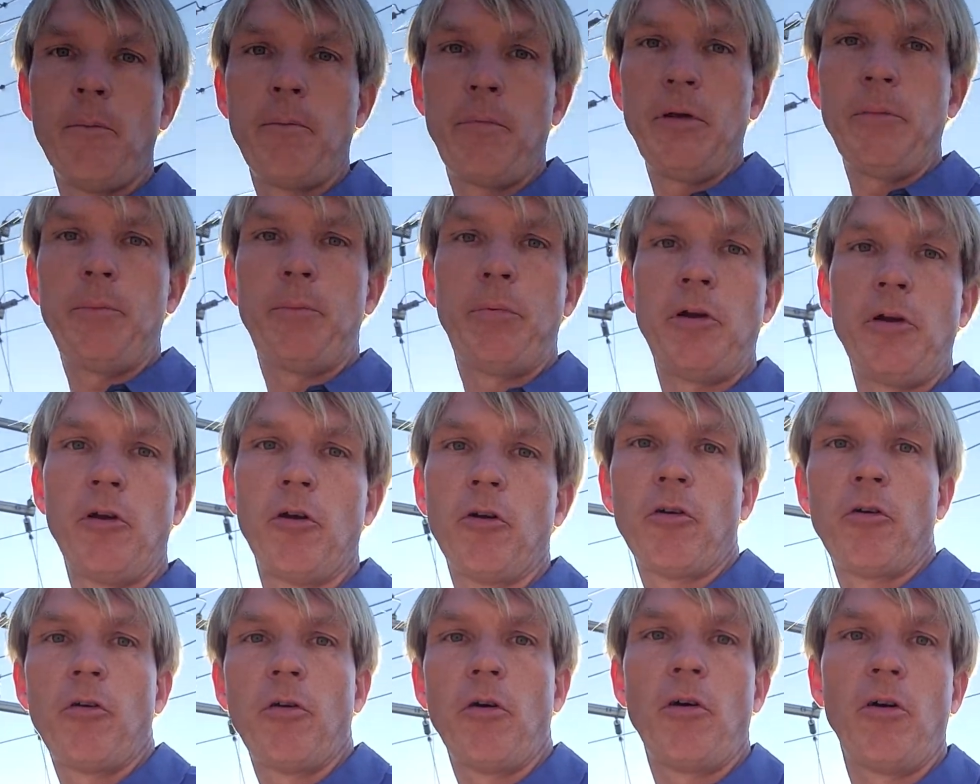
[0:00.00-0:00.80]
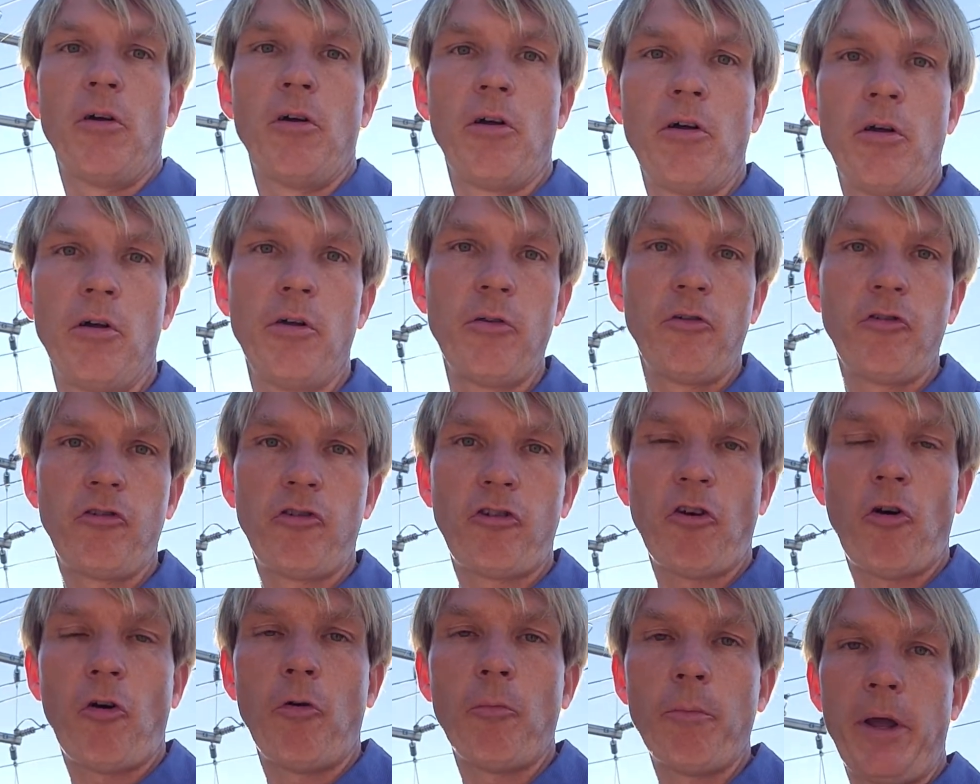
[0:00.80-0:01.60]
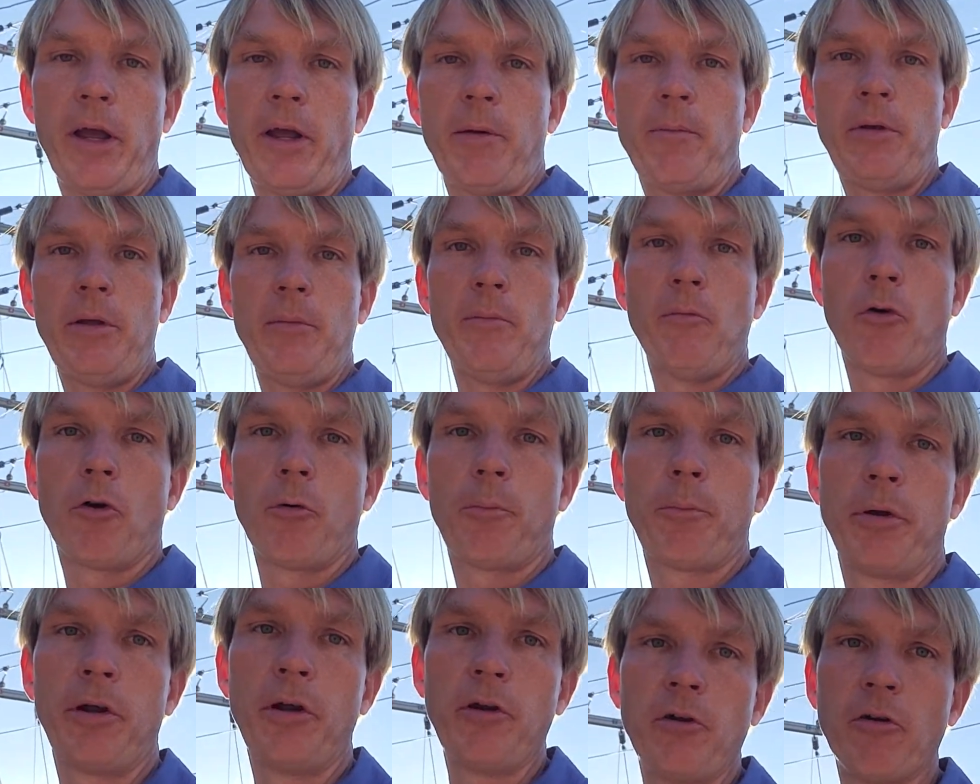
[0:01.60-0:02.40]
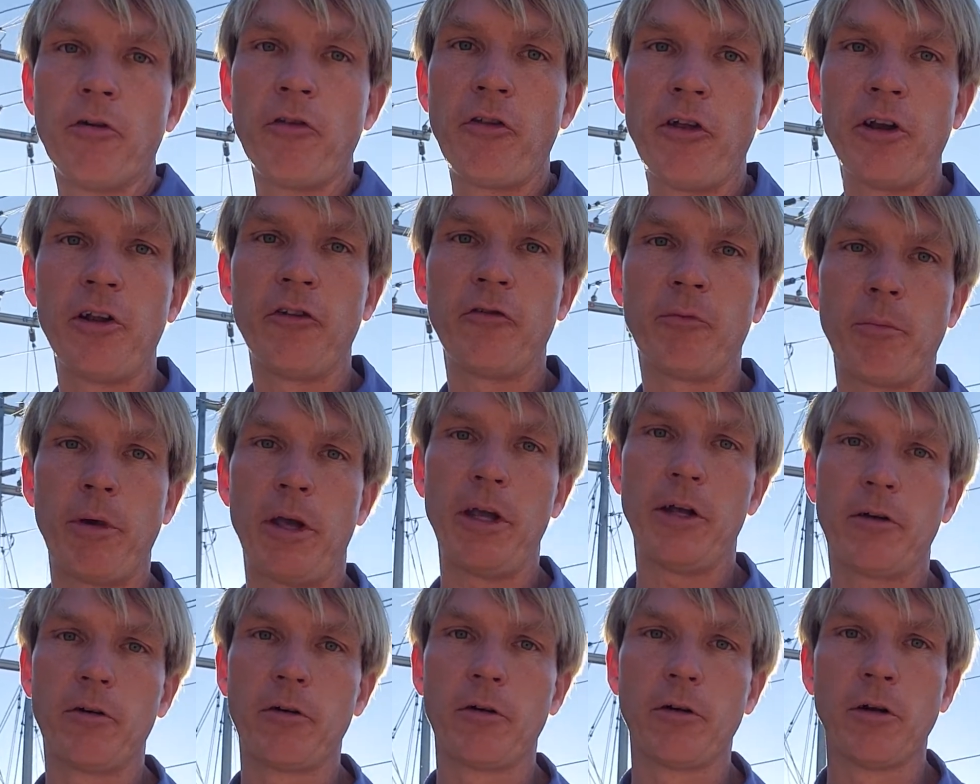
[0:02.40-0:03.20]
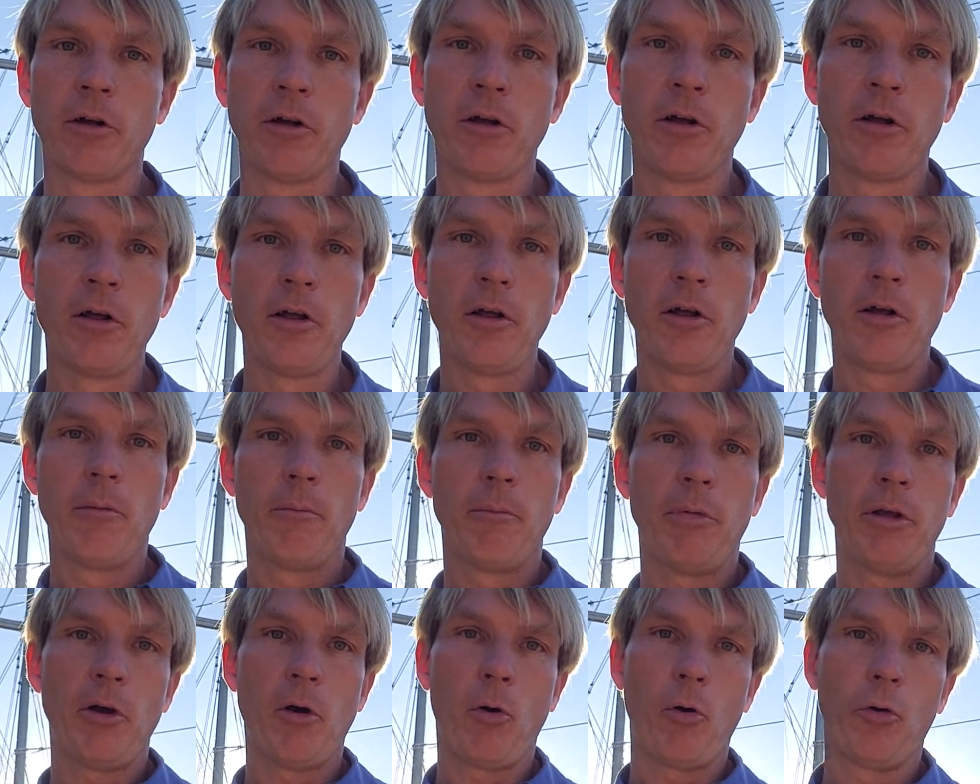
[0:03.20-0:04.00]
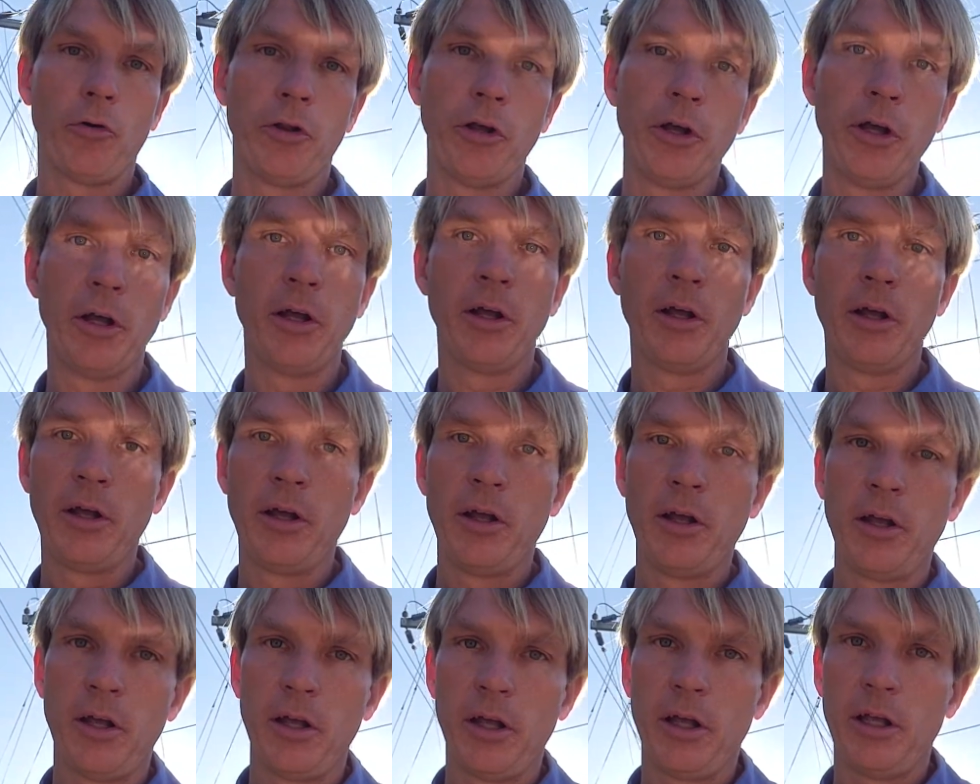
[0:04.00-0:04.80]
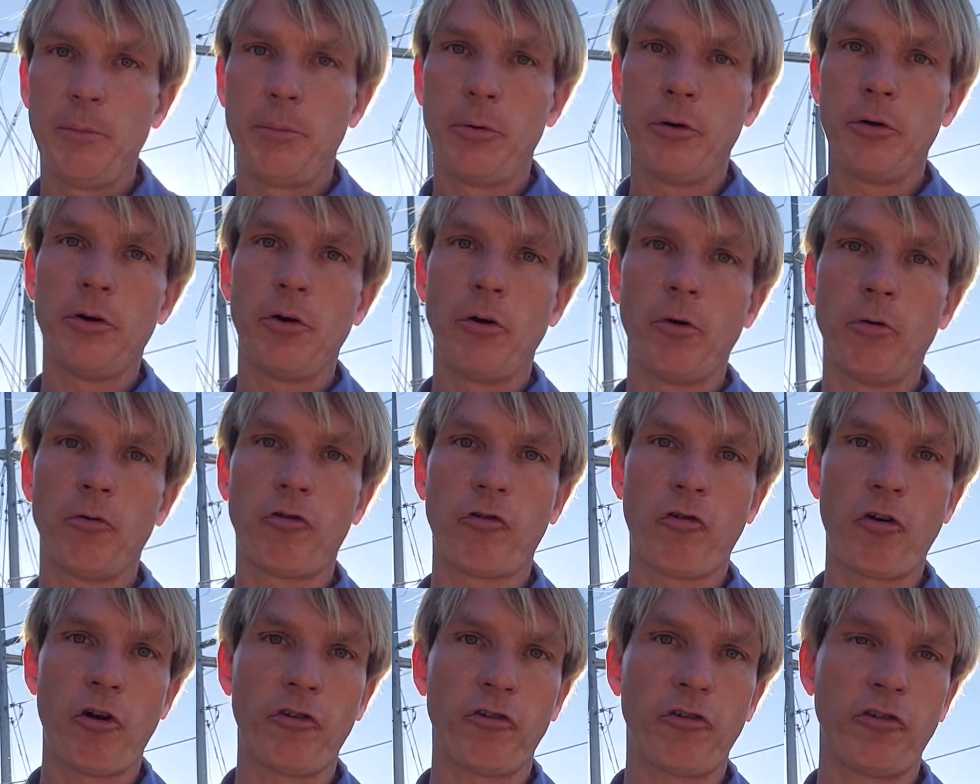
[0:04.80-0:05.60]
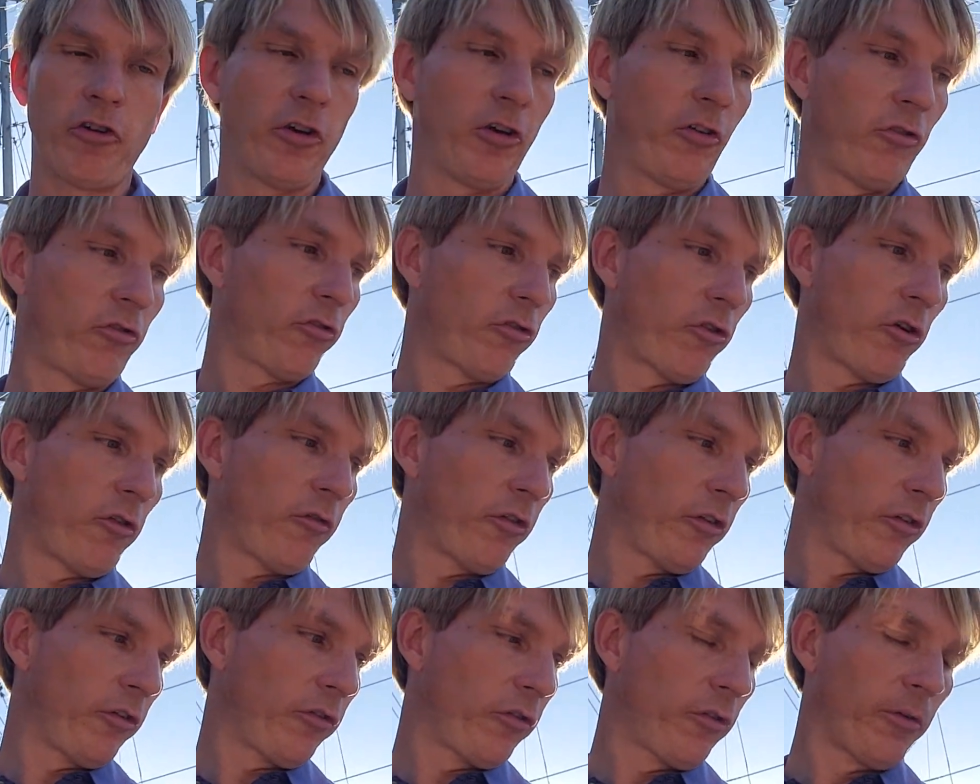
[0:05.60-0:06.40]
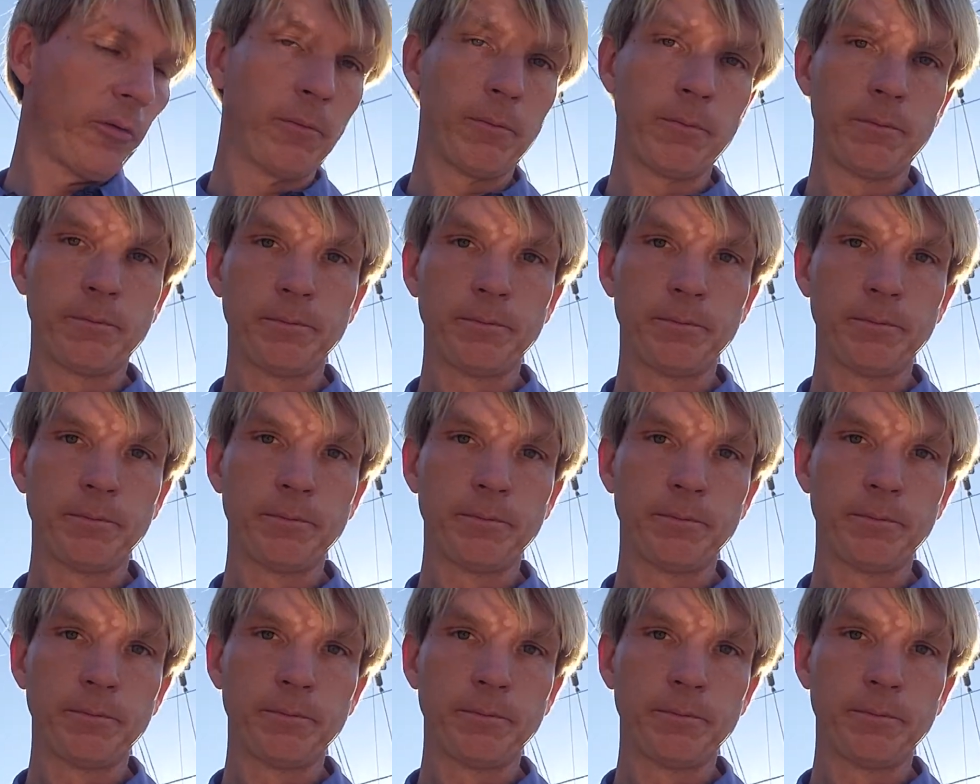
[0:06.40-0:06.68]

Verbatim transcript: be pure? Shall a man be more pure than his maker? Behold, he put no trust in his servants,